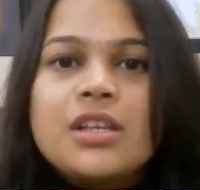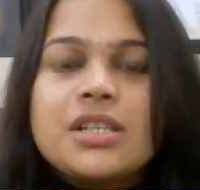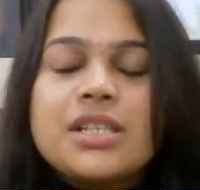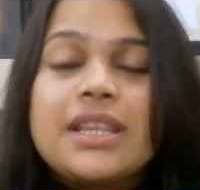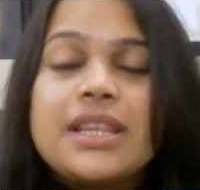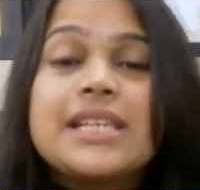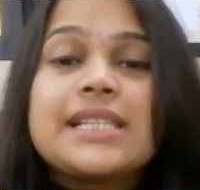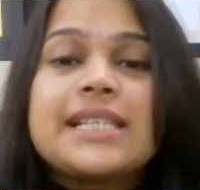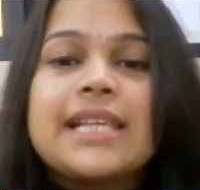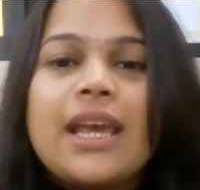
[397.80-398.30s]

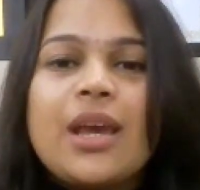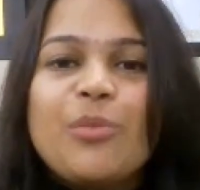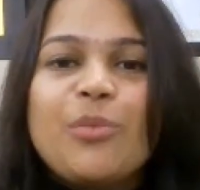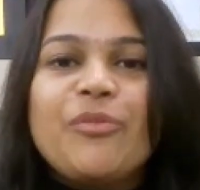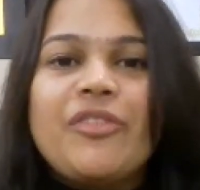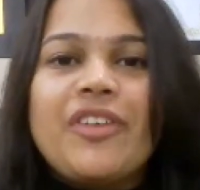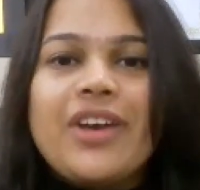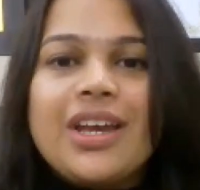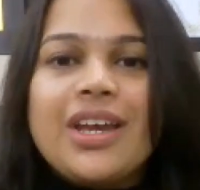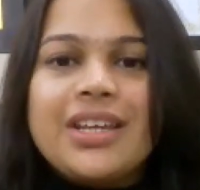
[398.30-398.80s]
The same
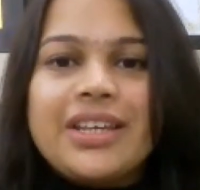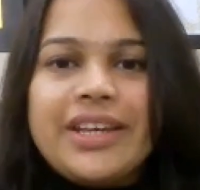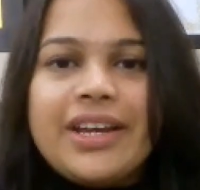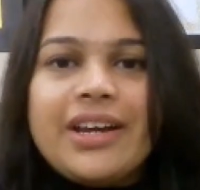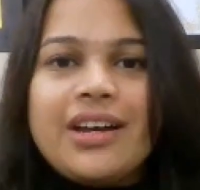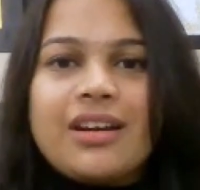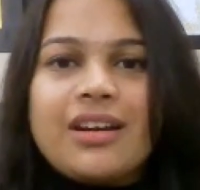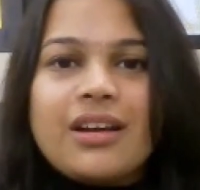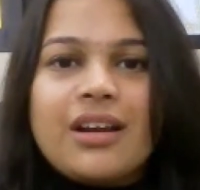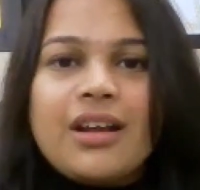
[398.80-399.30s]
way
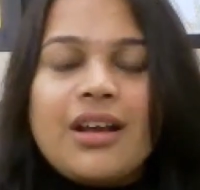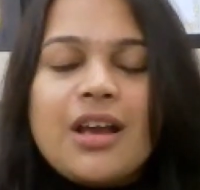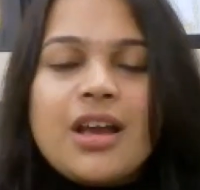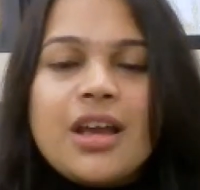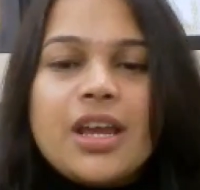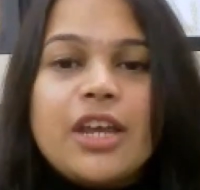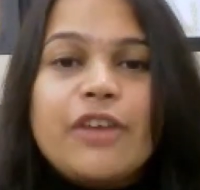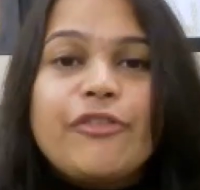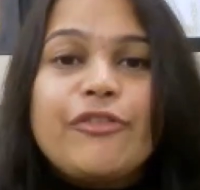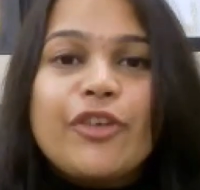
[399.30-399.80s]
here,
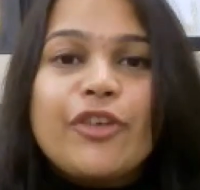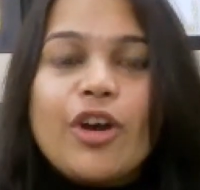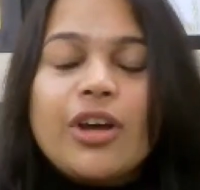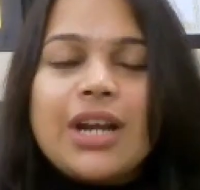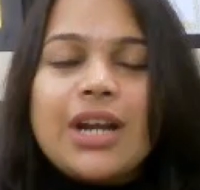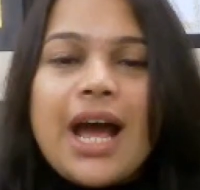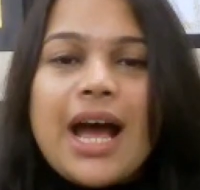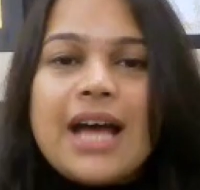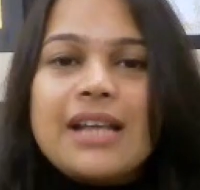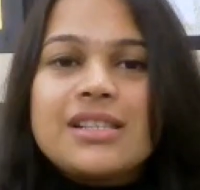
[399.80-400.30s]
if your
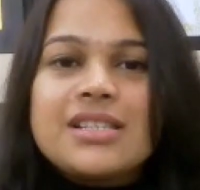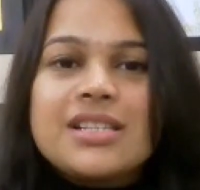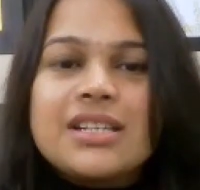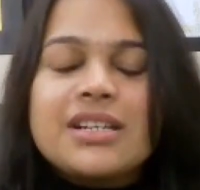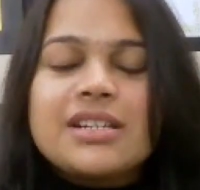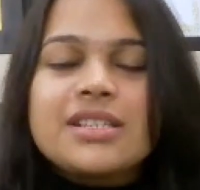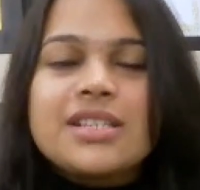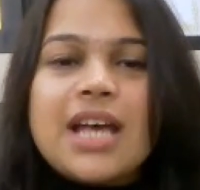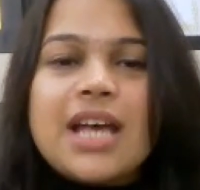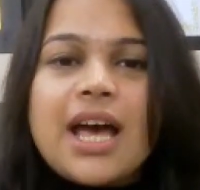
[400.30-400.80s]

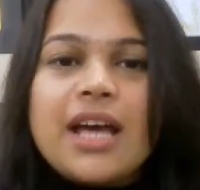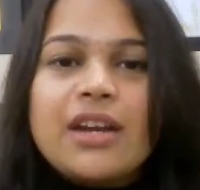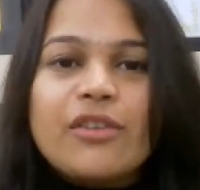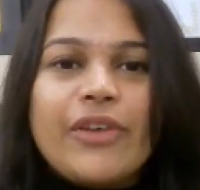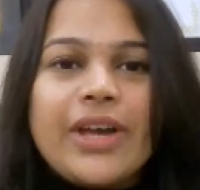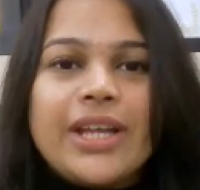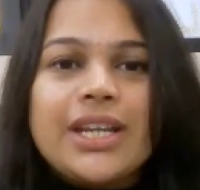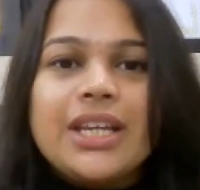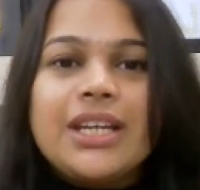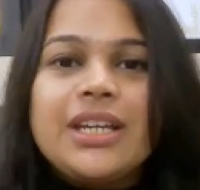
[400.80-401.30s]
answers are
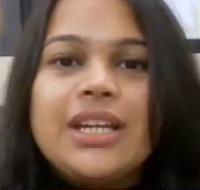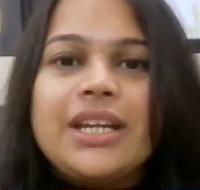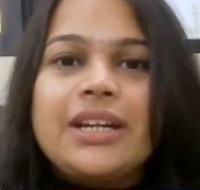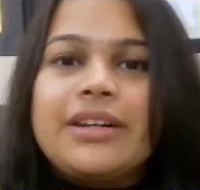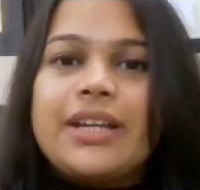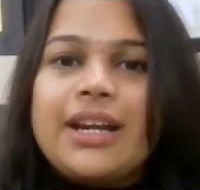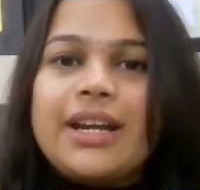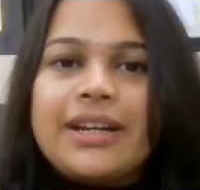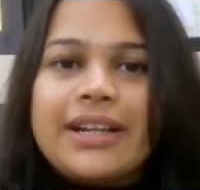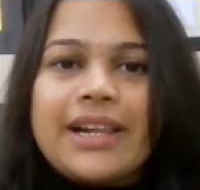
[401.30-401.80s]
very neat
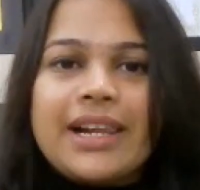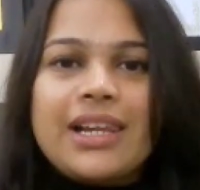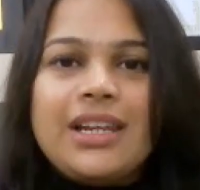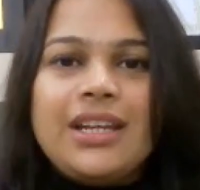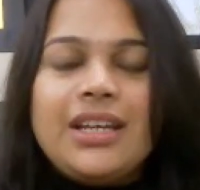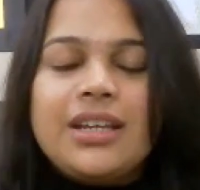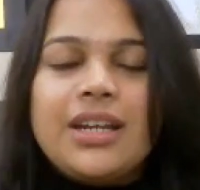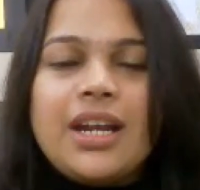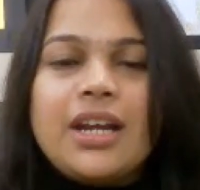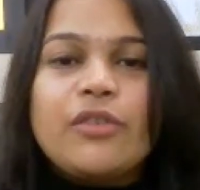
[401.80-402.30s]
and
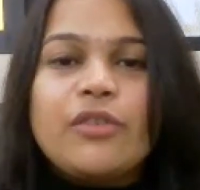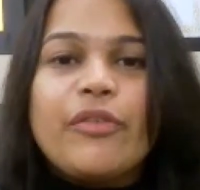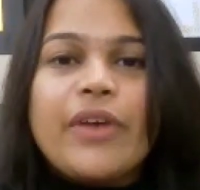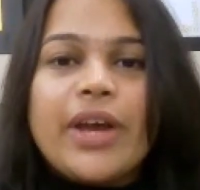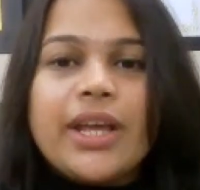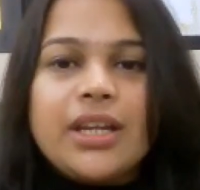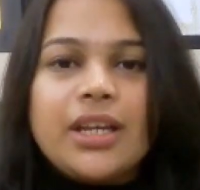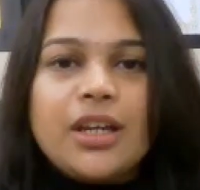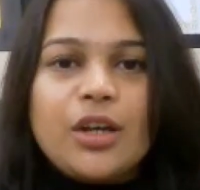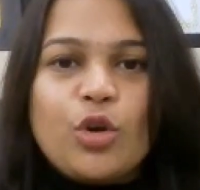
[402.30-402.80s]
clean and
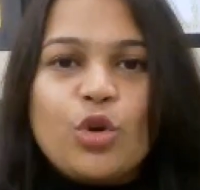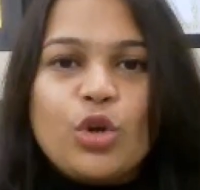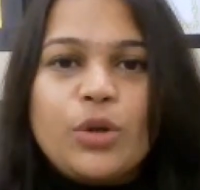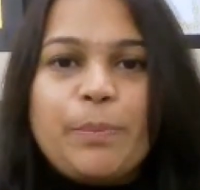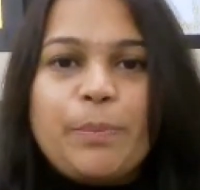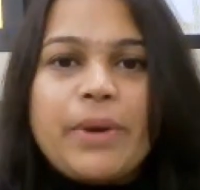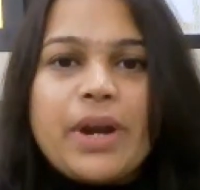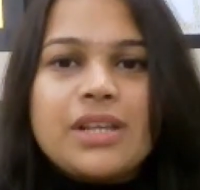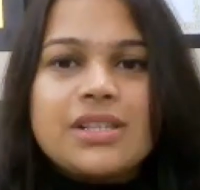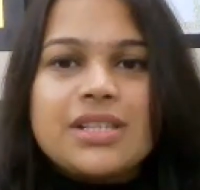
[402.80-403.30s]
very good
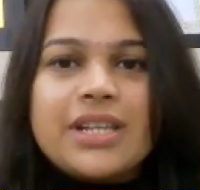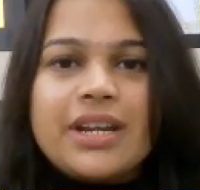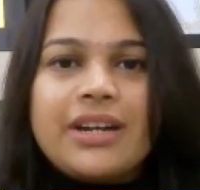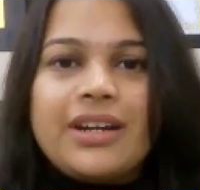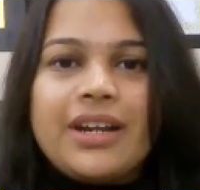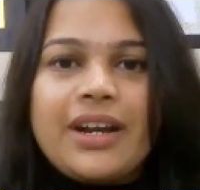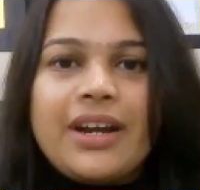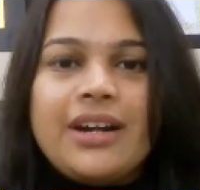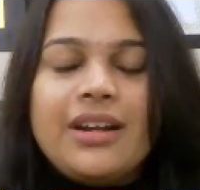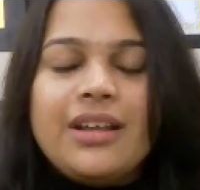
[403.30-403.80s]

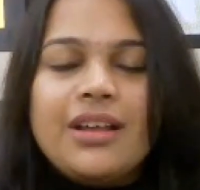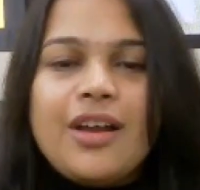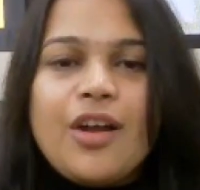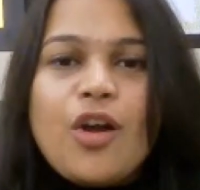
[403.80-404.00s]
presented,